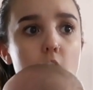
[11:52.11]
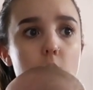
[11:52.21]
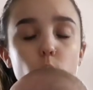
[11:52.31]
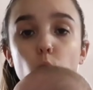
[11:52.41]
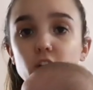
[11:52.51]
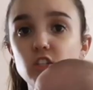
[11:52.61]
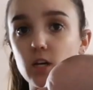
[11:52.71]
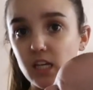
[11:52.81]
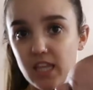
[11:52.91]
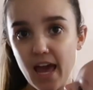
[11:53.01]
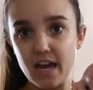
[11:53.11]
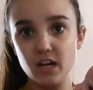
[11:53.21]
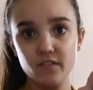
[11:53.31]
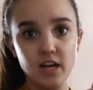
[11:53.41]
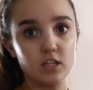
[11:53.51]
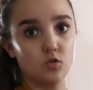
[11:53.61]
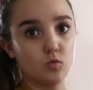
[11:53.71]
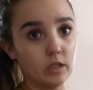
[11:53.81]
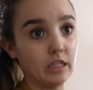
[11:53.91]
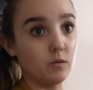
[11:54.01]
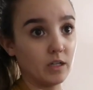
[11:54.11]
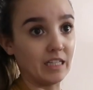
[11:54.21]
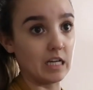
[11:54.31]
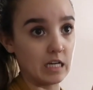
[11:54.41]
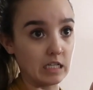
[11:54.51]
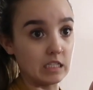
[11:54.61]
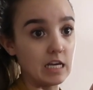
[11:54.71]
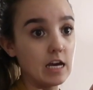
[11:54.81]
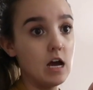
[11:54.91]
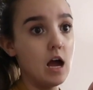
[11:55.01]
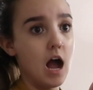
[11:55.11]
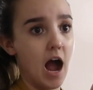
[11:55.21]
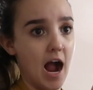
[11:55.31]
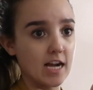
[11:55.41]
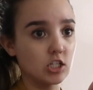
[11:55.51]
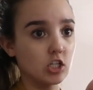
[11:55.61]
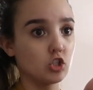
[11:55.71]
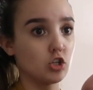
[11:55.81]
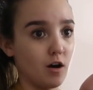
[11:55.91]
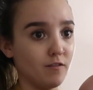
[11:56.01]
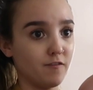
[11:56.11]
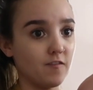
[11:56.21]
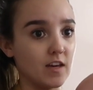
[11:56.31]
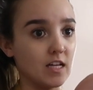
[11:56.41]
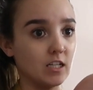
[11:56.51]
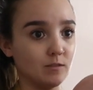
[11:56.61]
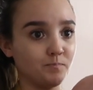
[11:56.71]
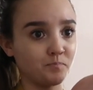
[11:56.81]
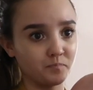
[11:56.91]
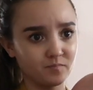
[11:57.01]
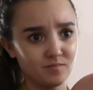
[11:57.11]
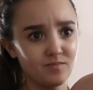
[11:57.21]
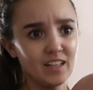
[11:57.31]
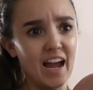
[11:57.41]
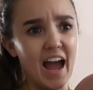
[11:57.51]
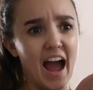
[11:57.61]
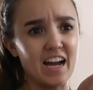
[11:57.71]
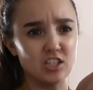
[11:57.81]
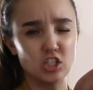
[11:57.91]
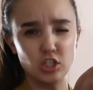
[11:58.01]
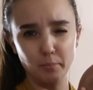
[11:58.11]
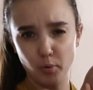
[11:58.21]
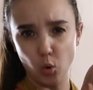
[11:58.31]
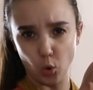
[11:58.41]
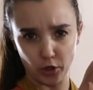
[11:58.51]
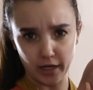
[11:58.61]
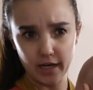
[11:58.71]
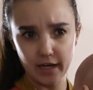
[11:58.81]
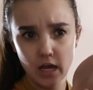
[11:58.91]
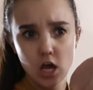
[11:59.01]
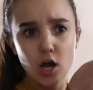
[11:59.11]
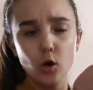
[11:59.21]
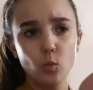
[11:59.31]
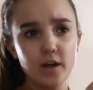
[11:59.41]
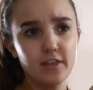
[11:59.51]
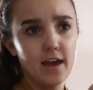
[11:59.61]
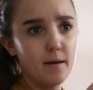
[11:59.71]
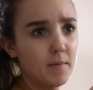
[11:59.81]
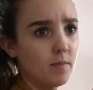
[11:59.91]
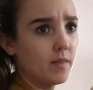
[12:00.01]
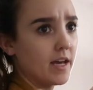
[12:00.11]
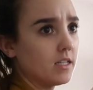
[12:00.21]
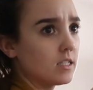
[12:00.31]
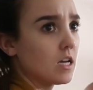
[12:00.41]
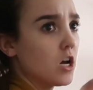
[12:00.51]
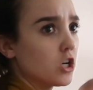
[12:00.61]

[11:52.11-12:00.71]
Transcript: Um, once you get the hang of it, it's really, really easy. I just don't feel as supported with him in this.